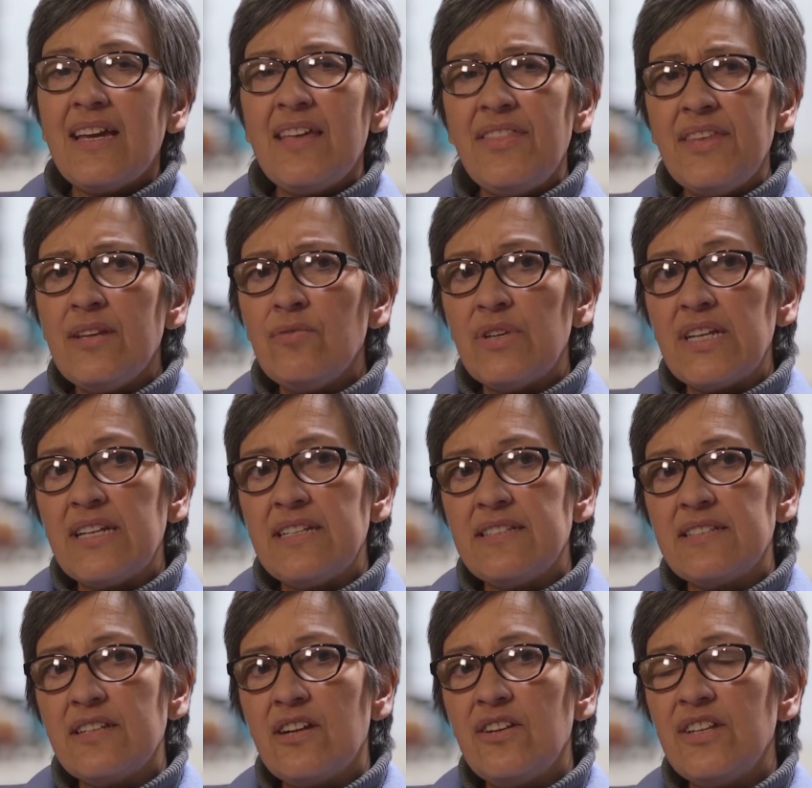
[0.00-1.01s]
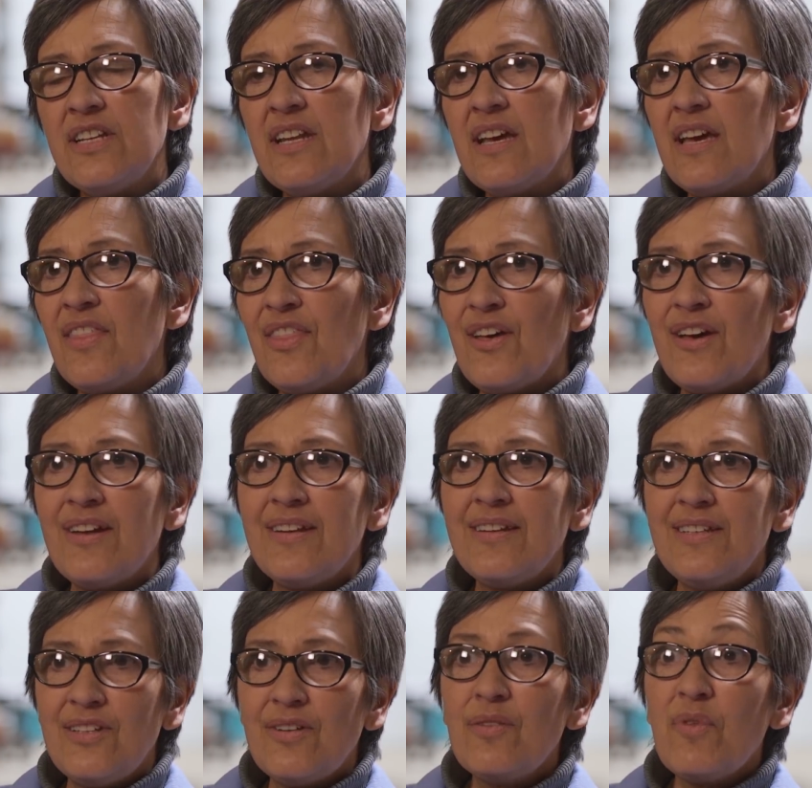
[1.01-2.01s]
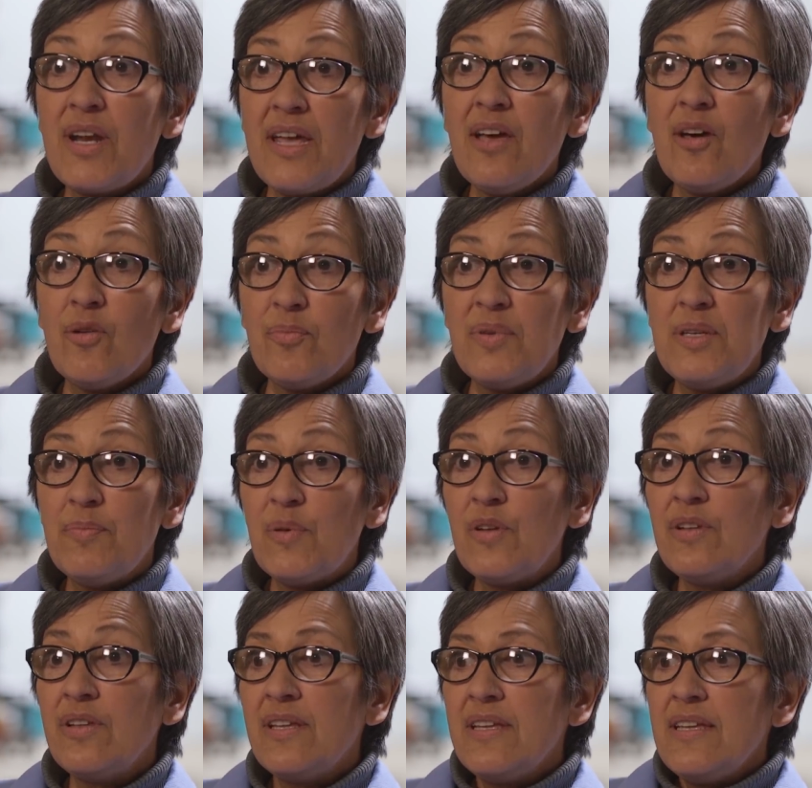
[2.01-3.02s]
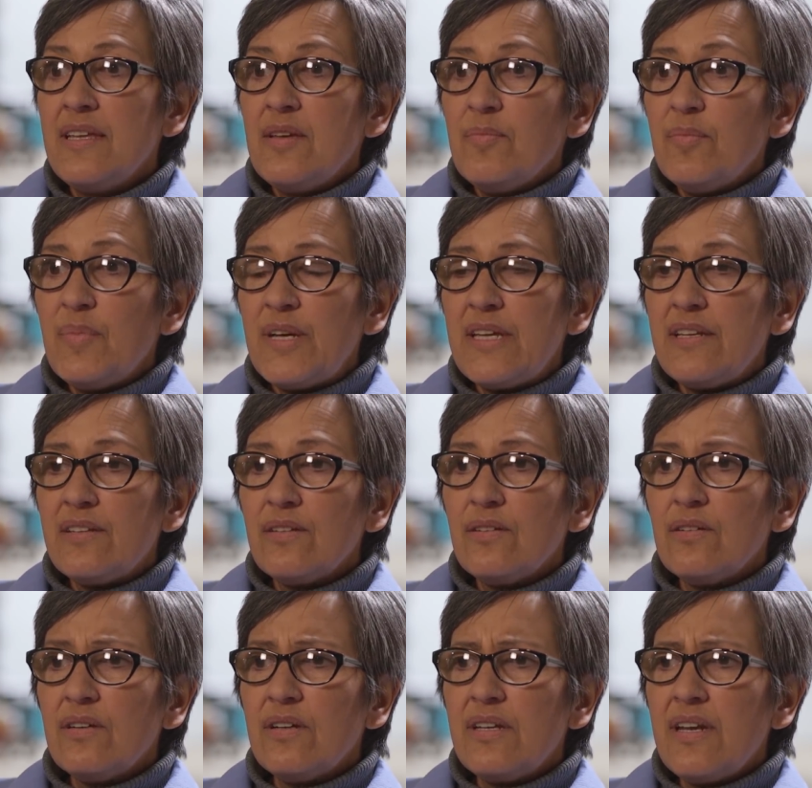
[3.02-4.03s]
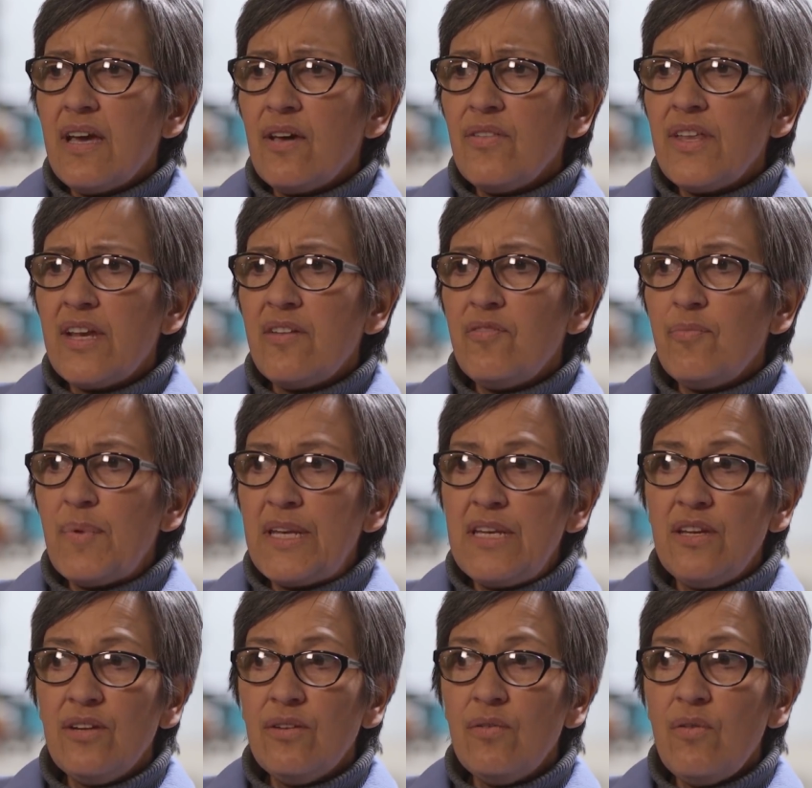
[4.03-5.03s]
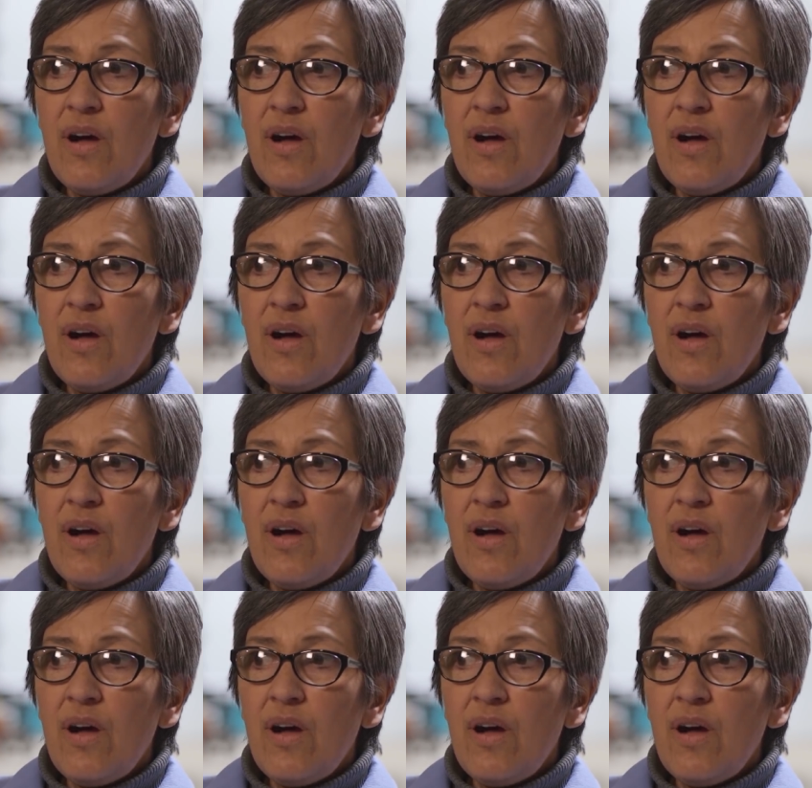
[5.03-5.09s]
I think when I started, I thought, you know, I want to help people. But now that I've been here a